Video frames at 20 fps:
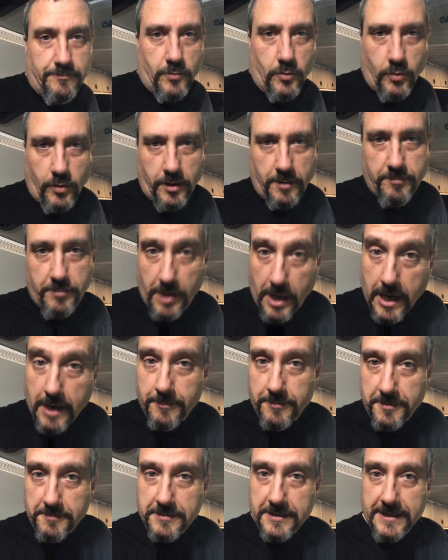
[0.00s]
more
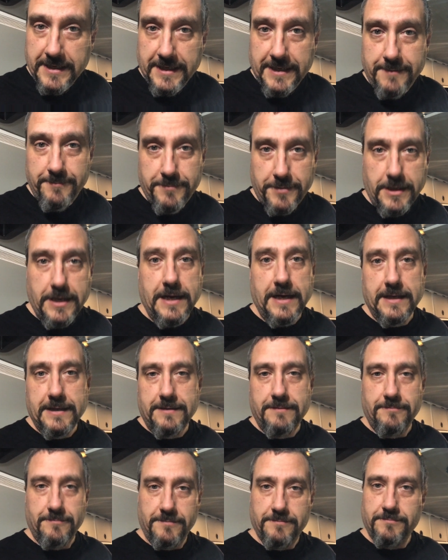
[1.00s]
probably, but
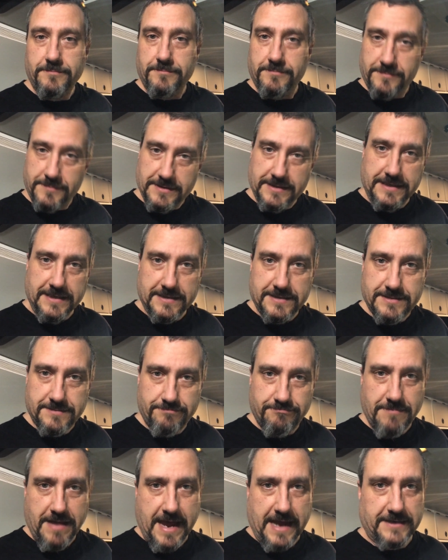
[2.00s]
this
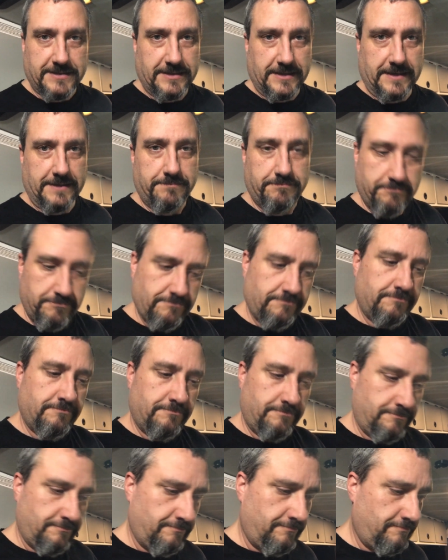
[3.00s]
actually
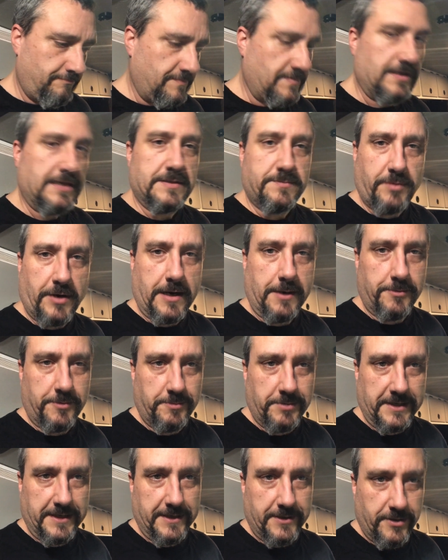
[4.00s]
is
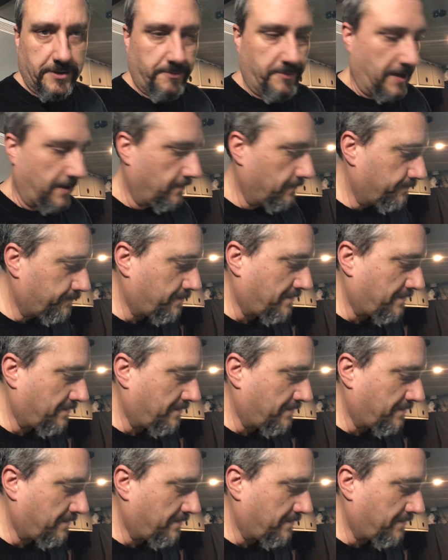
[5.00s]
probably a good amount.